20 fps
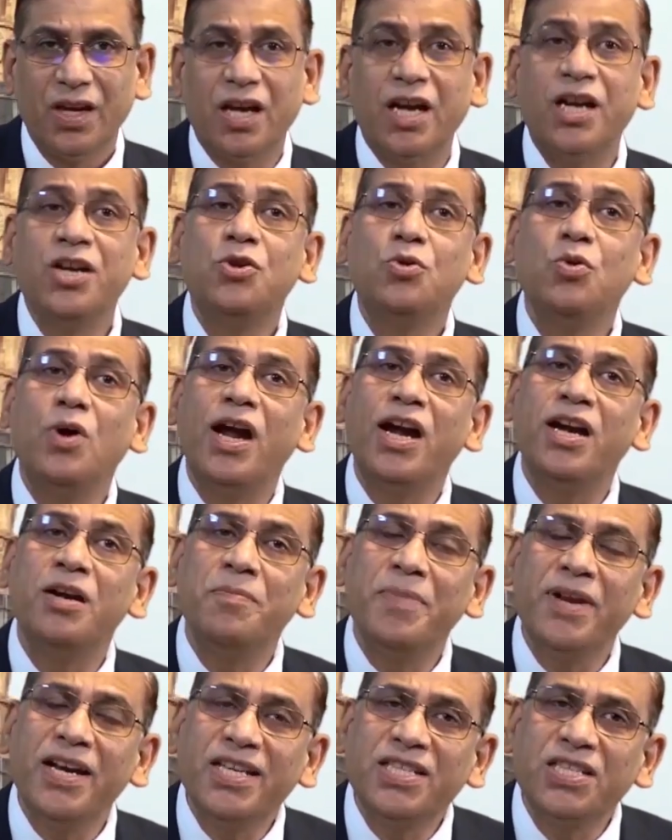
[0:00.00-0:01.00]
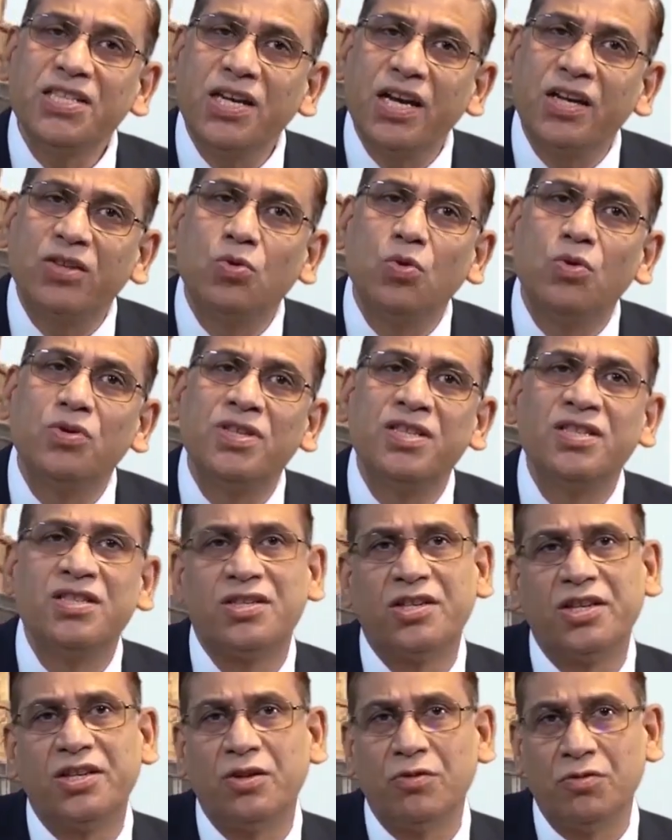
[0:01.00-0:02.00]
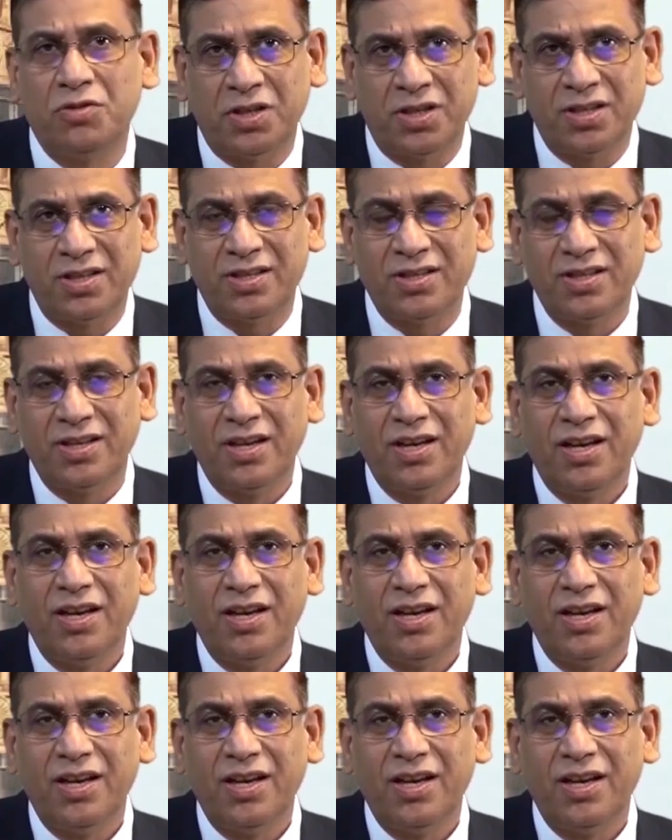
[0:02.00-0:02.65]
and to administer those institutions.